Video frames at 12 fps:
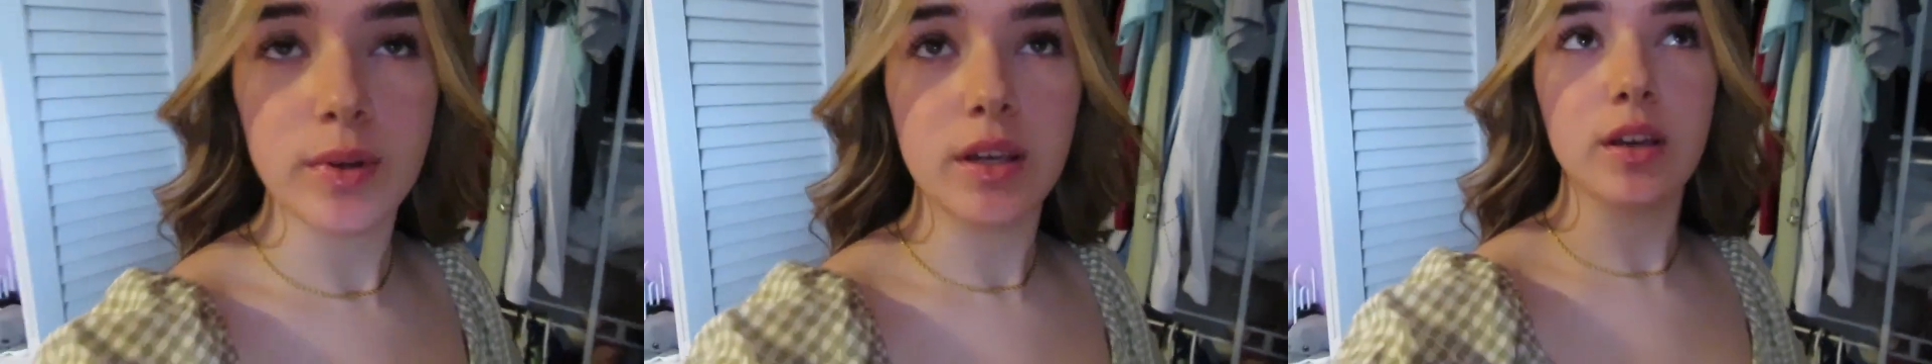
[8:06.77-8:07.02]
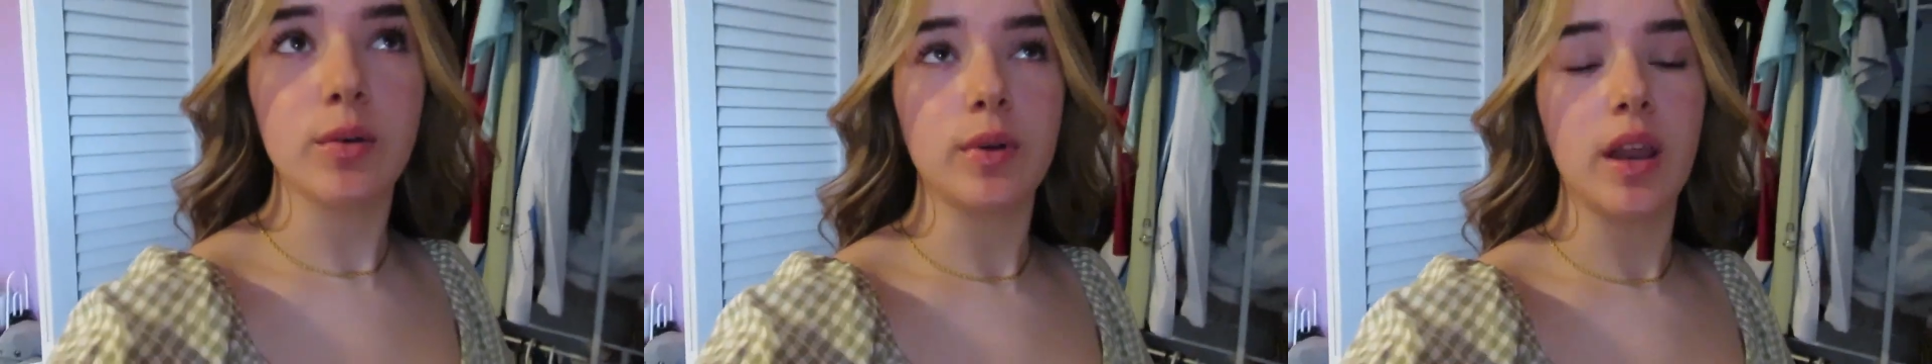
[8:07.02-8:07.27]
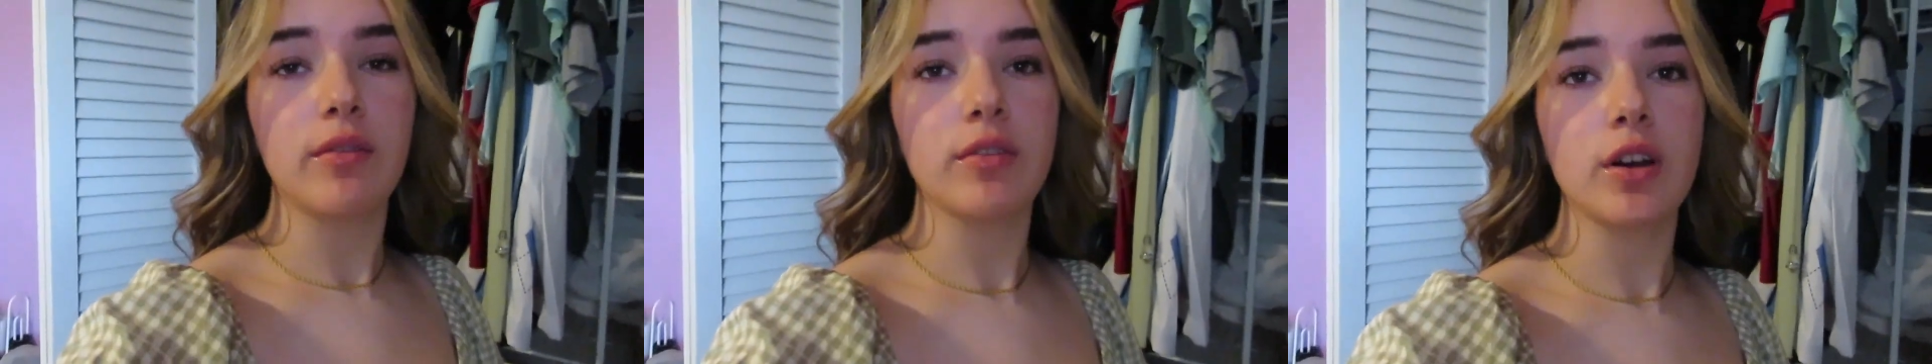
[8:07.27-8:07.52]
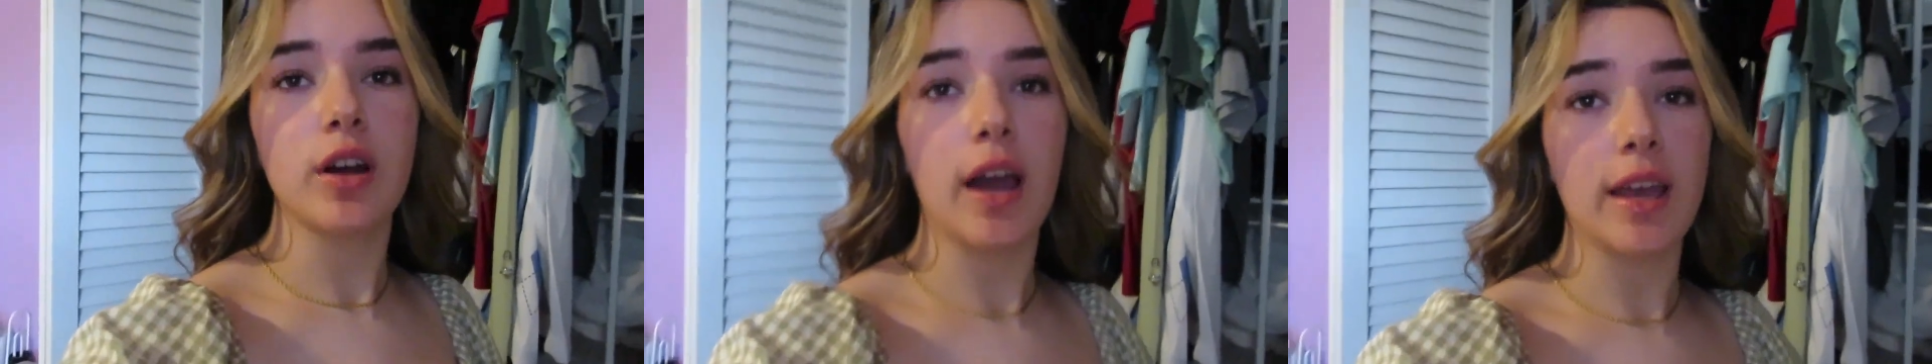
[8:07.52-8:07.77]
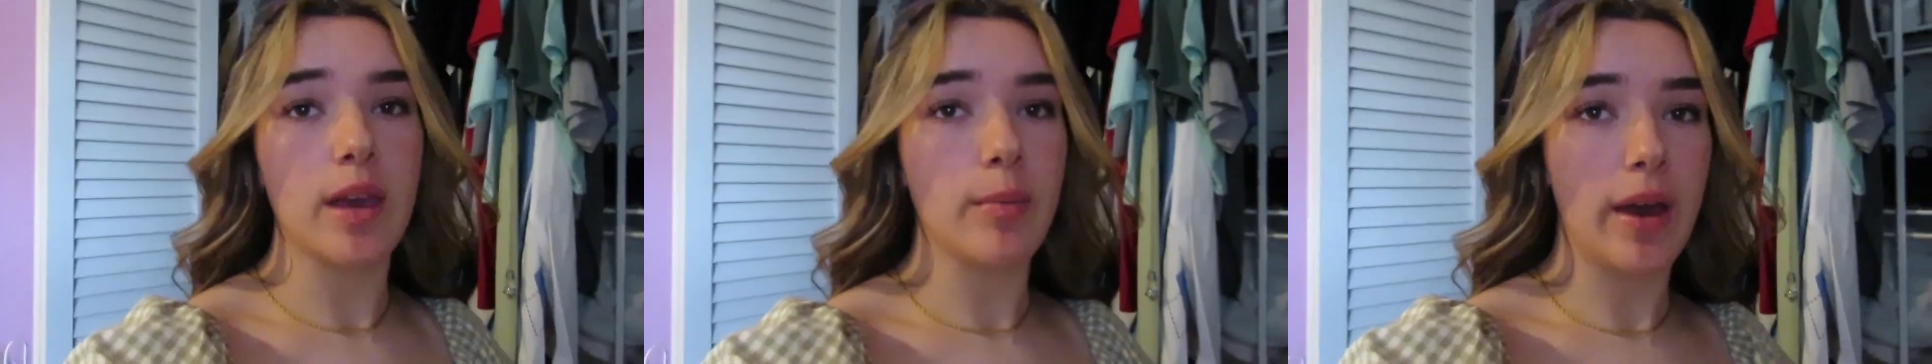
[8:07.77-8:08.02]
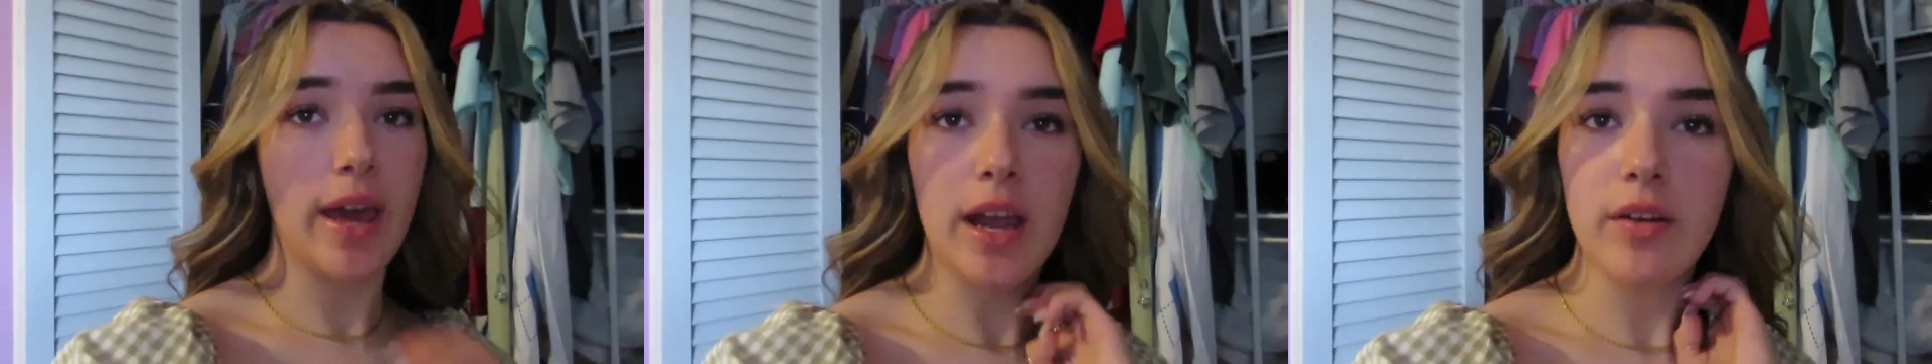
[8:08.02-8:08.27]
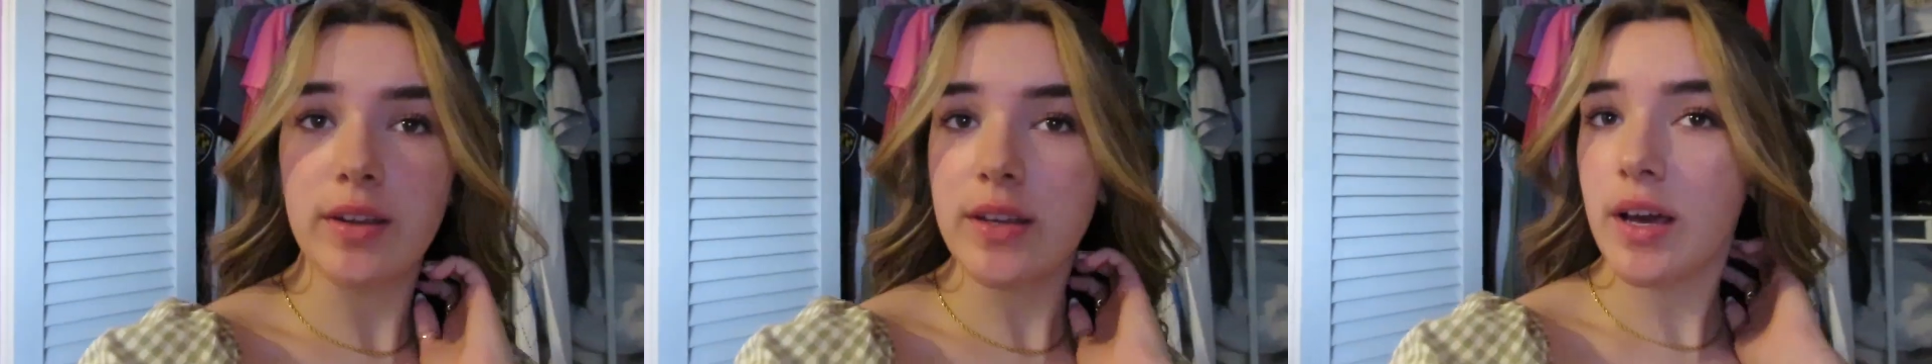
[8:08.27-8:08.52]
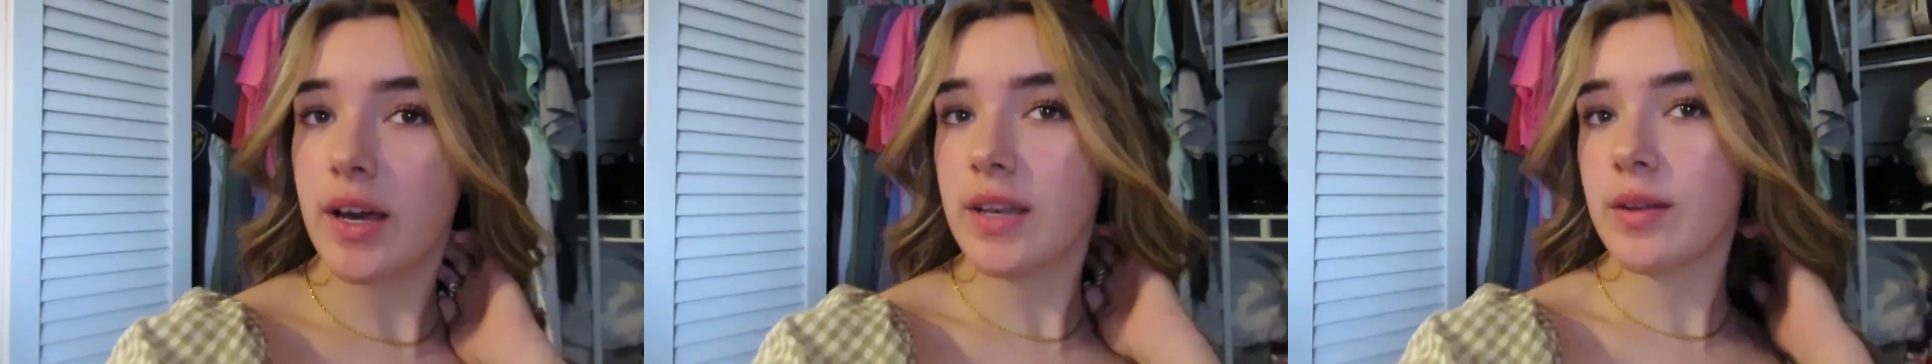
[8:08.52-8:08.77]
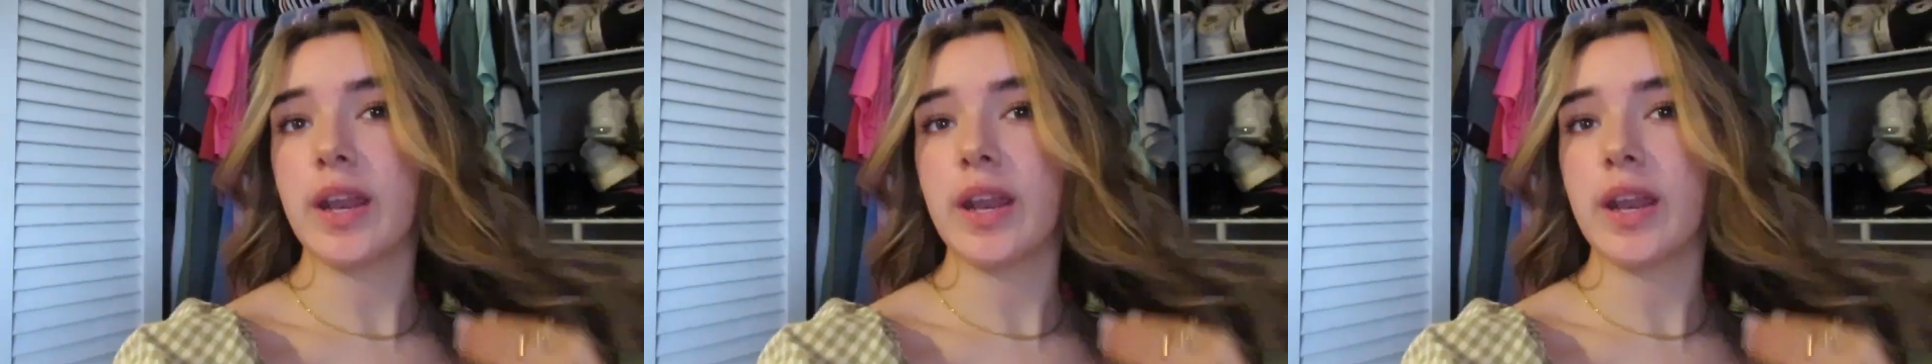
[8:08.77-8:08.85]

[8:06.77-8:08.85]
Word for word: week whenever I get my hair redone,